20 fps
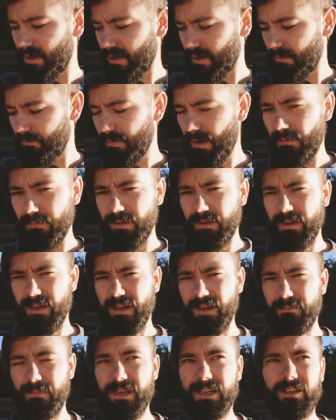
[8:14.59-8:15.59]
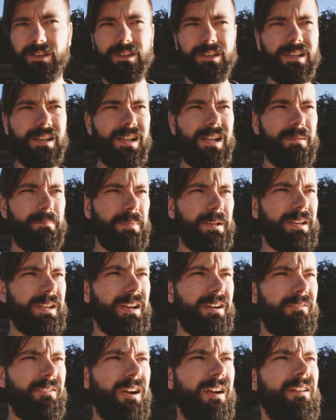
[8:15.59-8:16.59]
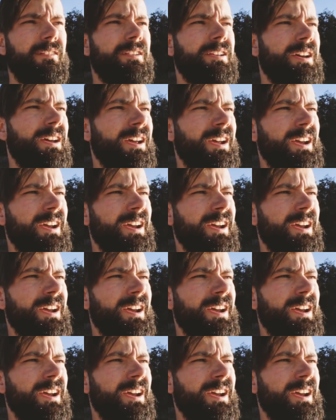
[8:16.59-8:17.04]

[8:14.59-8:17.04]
I could probably make a good clip and get around